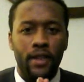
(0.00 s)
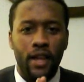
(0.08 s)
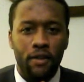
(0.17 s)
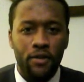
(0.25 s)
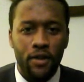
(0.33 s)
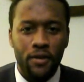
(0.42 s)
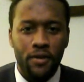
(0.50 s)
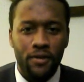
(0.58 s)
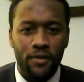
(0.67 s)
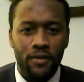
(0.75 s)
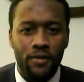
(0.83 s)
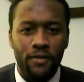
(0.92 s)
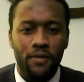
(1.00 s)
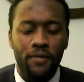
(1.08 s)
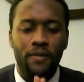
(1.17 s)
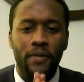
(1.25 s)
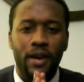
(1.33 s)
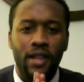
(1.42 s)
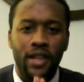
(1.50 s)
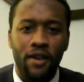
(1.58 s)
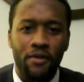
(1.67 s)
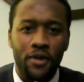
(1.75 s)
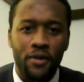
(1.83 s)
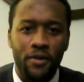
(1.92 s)
Love you. I
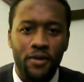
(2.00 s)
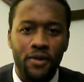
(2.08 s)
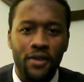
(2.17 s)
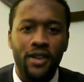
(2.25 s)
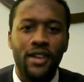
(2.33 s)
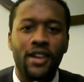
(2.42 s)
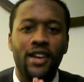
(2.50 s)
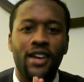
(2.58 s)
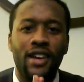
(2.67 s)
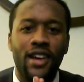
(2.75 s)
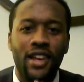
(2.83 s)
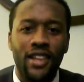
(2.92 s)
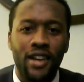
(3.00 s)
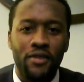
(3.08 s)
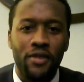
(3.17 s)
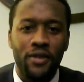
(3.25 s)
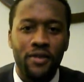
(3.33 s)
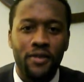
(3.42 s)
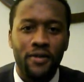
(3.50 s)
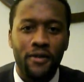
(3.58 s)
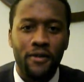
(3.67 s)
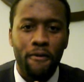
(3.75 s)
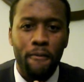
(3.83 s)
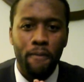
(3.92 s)
love you. I love you.
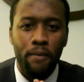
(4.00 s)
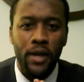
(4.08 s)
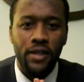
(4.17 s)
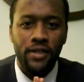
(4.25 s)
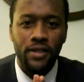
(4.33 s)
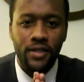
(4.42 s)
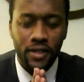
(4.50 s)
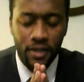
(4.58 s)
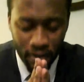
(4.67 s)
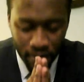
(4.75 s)
Peace.